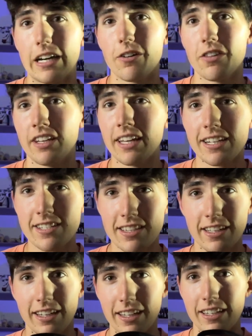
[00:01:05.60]
the next
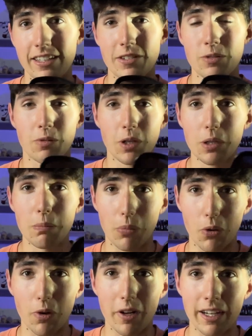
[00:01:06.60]
thing is really
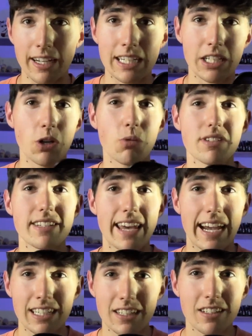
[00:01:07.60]
boring, and you don't
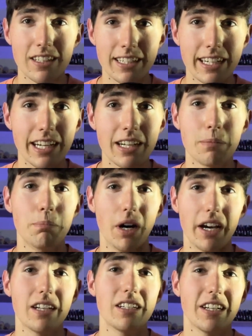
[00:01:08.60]
technically need it, but
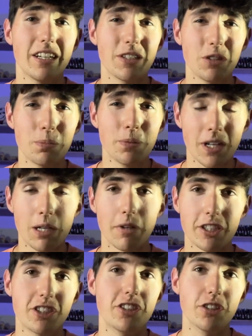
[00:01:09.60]
you pretty much
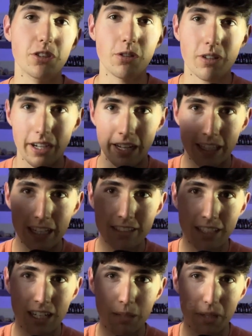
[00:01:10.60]
do, and that's
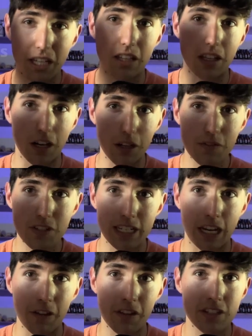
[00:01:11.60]
going to be gloves. Now,
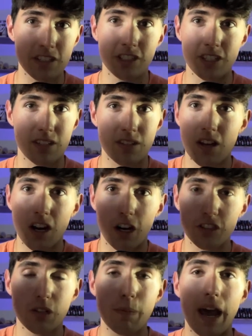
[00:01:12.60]
this is just
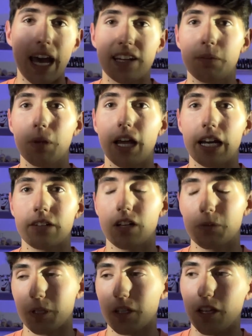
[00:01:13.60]
100 pack of black rubber
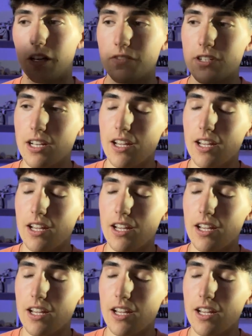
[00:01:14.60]
gloves.